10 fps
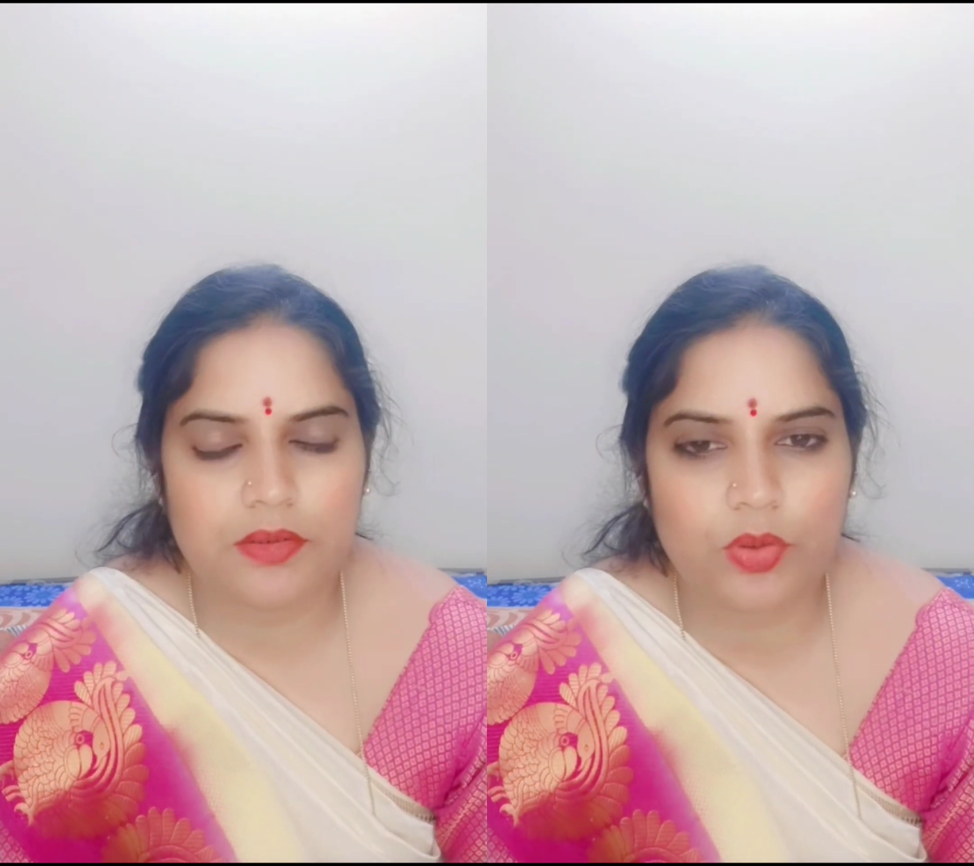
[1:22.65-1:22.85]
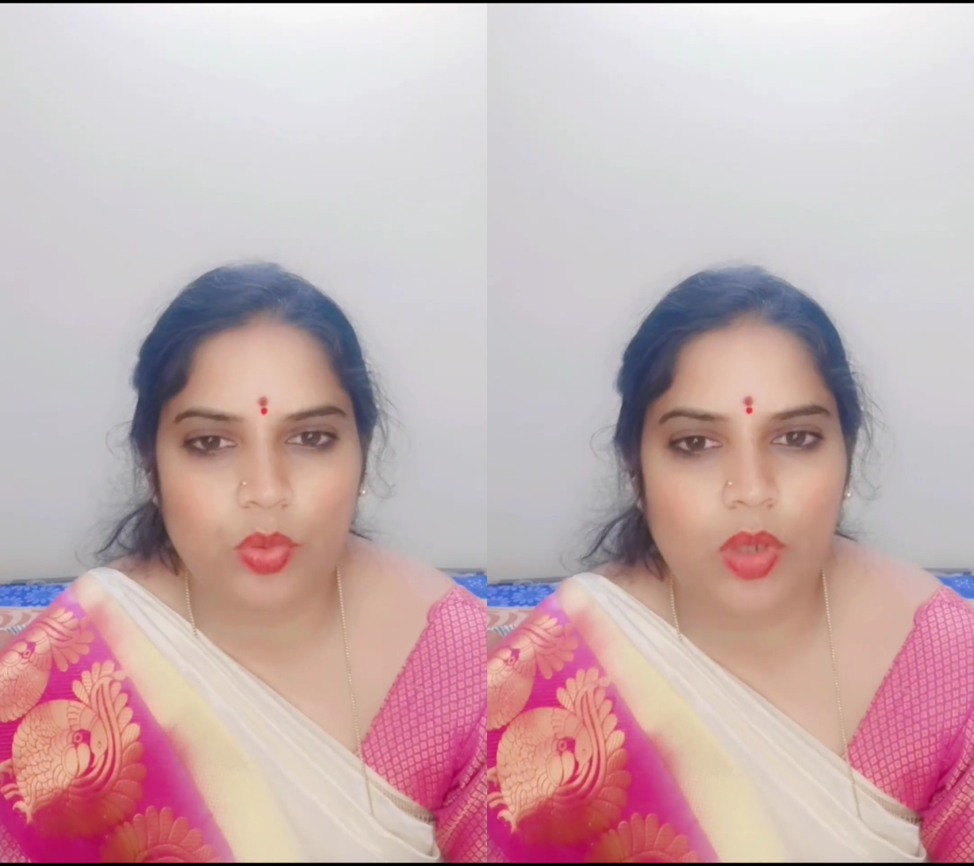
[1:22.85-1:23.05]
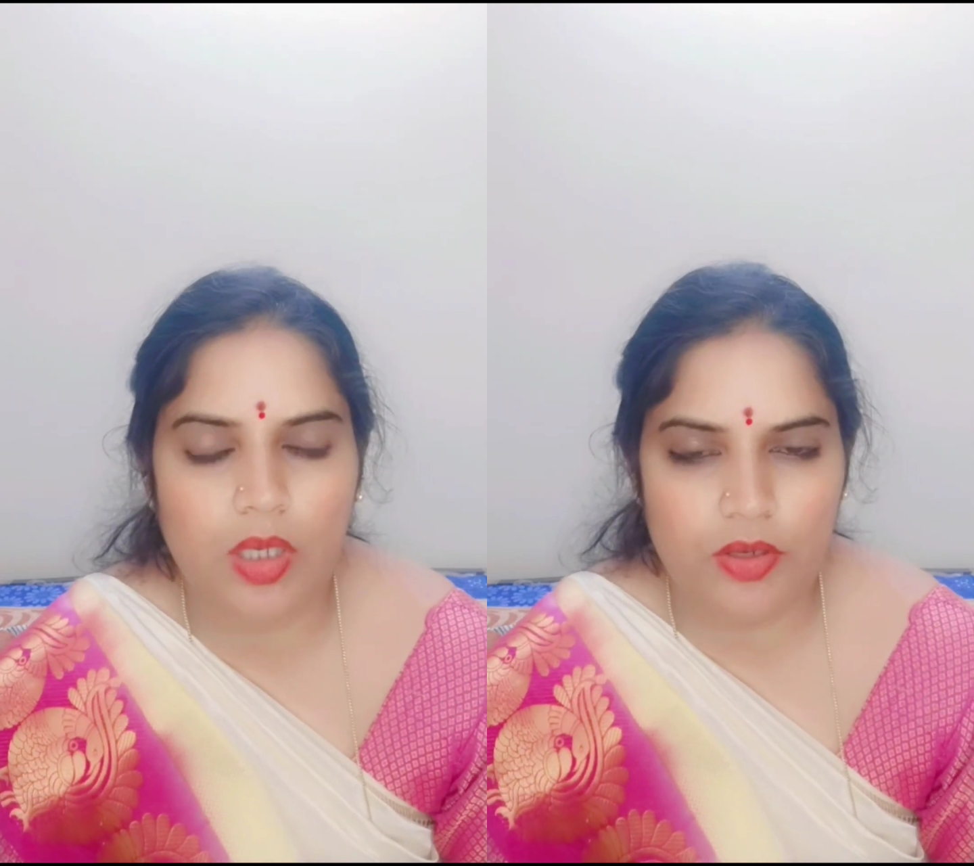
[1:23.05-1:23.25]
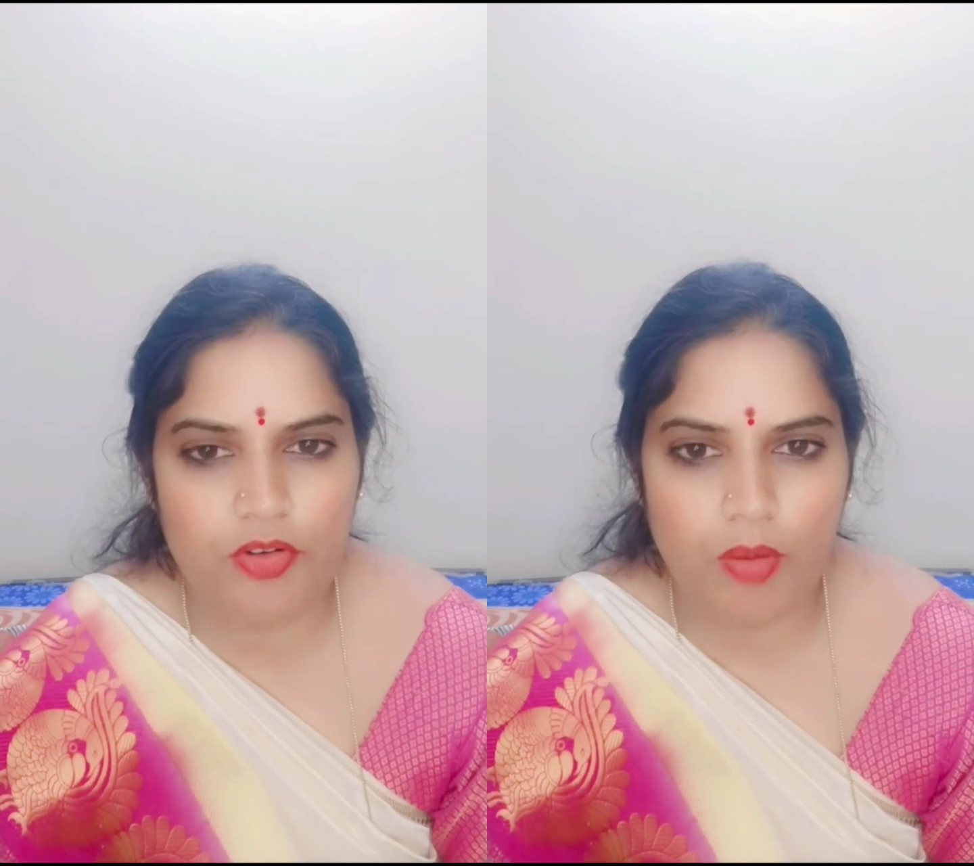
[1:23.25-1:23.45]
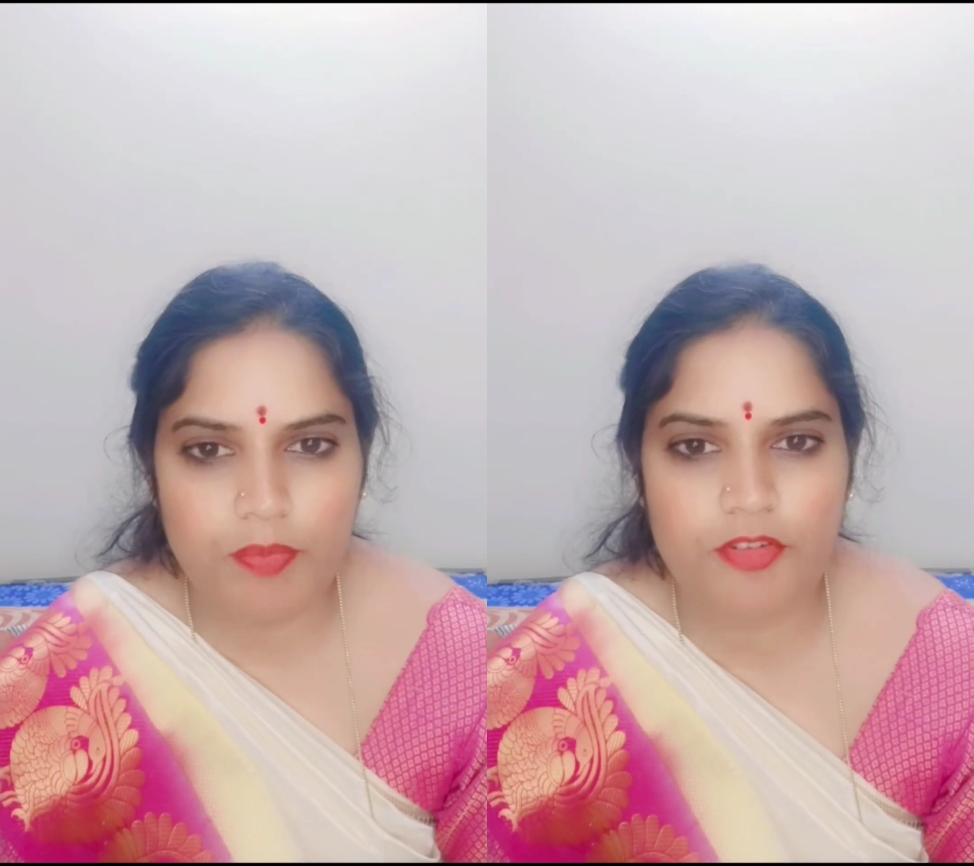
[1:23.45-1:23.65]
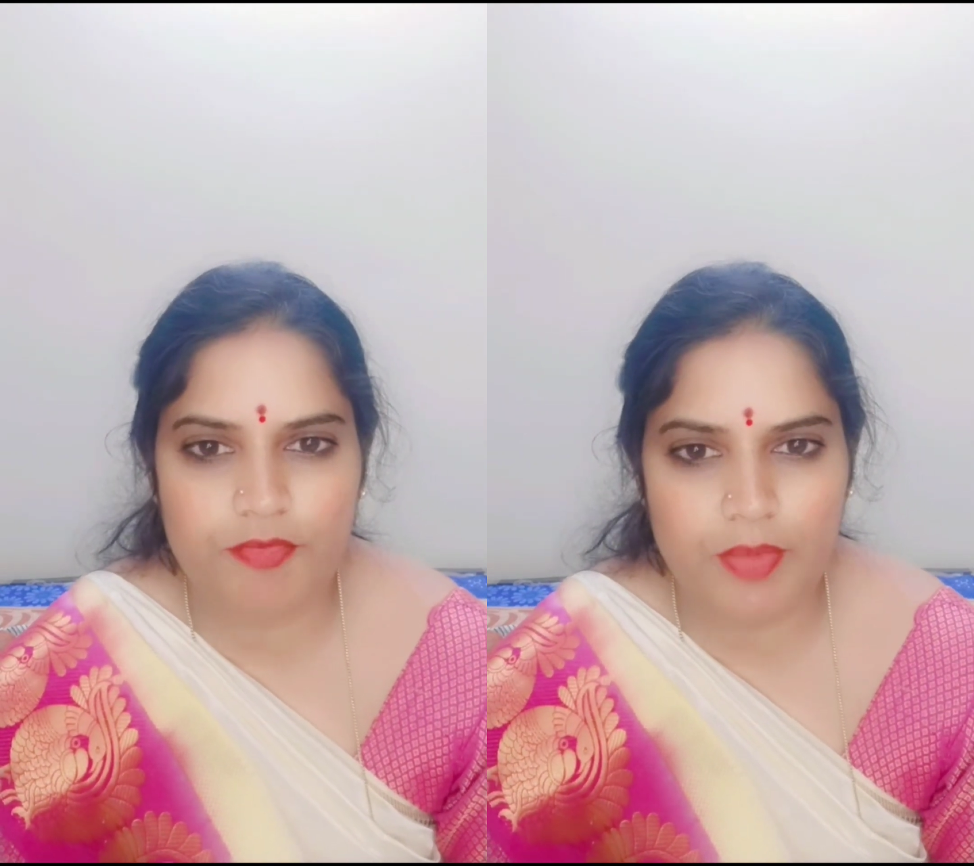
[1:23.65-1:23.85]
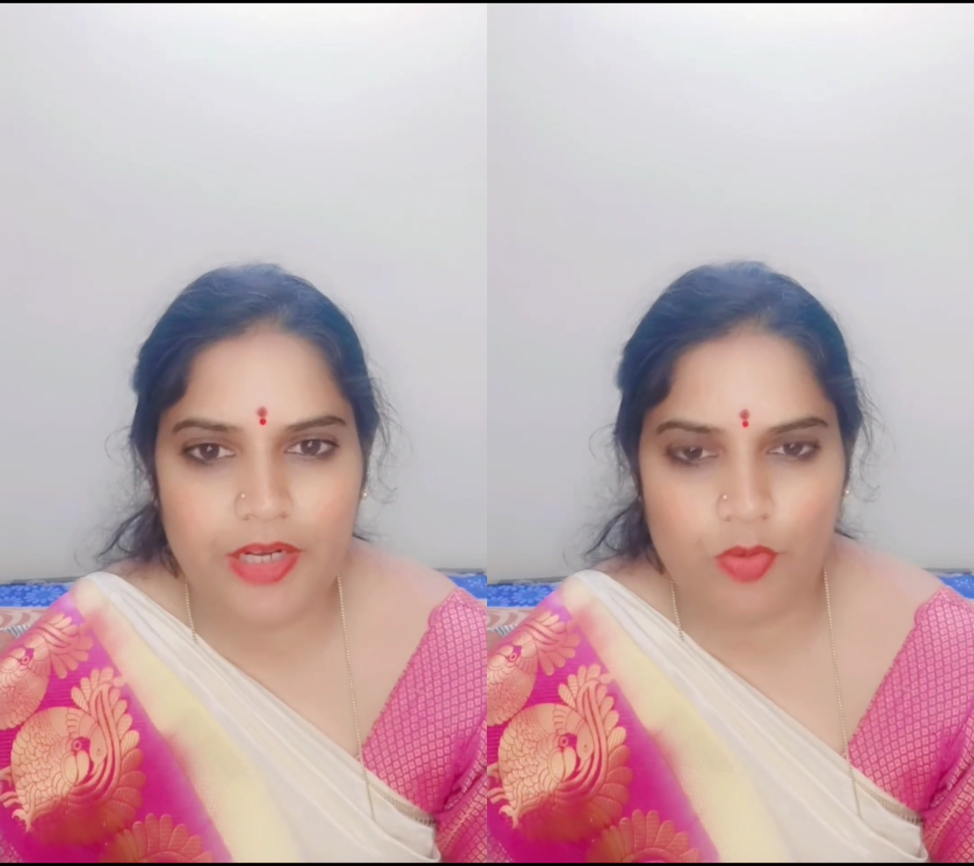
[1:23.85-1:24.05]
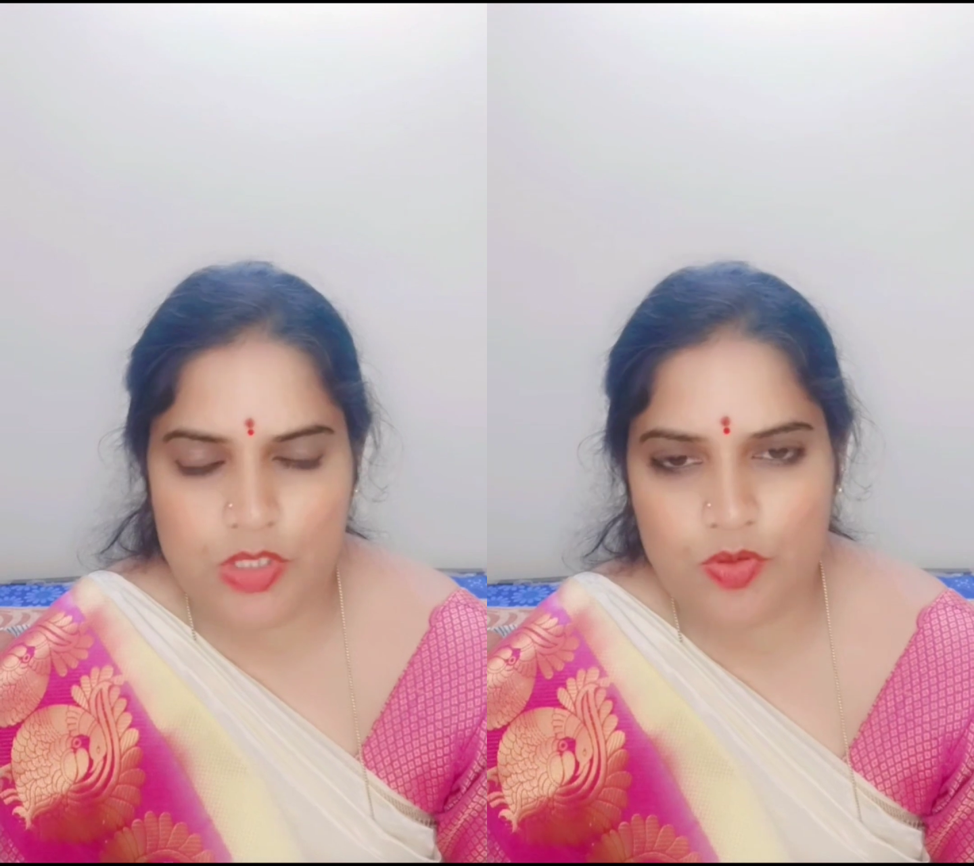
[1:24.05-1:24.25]
through a drop of
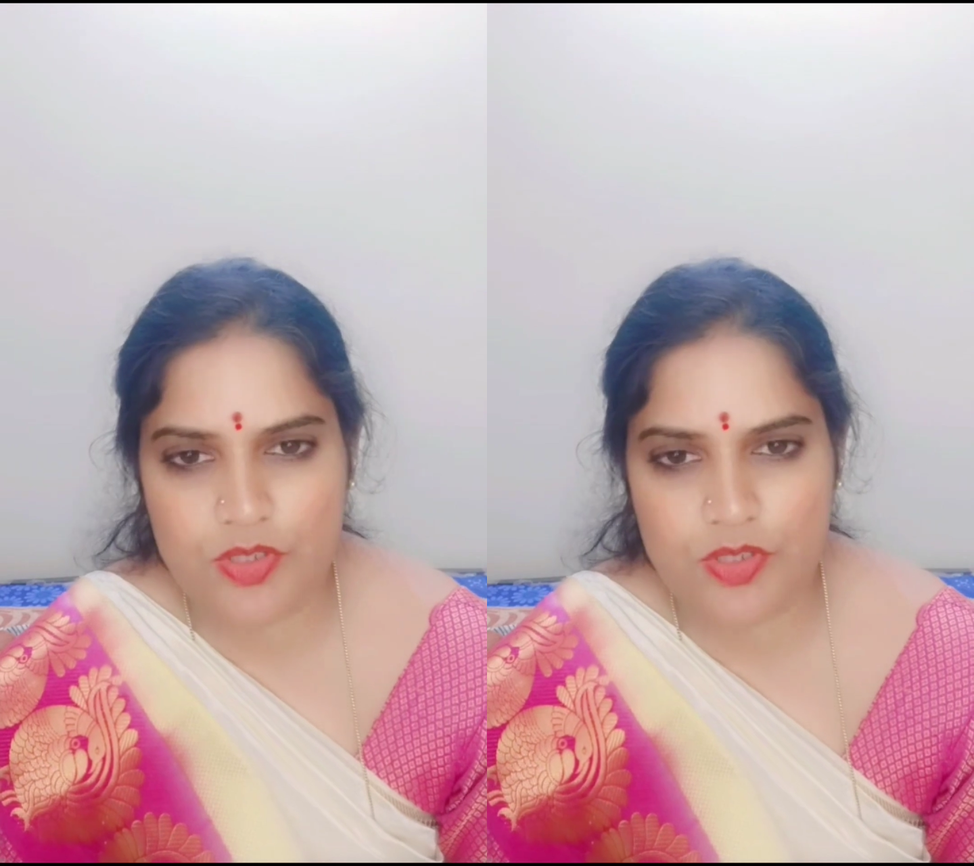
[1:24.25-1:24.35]
blood which